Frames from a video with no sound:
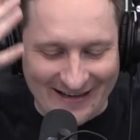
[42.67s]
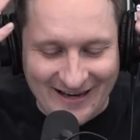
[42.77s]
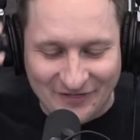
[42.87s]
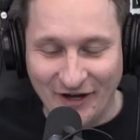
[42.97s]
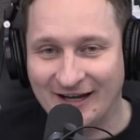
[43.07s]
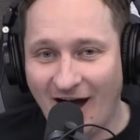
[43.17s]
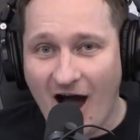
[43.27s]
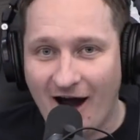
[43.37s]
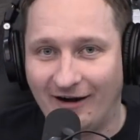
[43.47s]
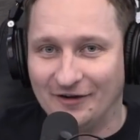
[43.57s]

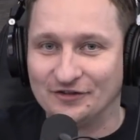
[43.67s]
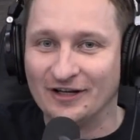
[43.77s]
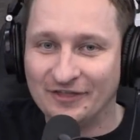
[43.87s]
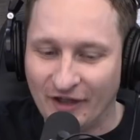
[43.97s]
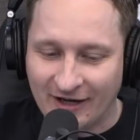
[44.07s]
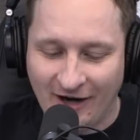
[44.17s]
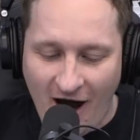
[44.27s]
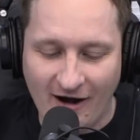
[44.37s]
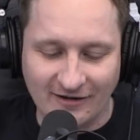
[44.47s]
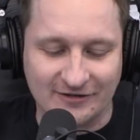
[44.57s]
the
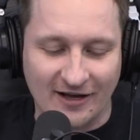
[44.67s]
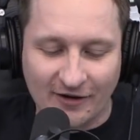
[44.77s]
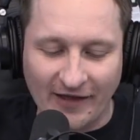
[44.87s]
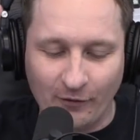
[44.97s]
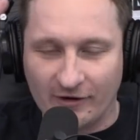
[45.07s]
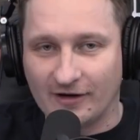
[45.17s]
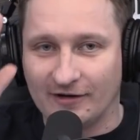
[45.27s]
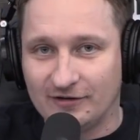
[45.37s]
guards that were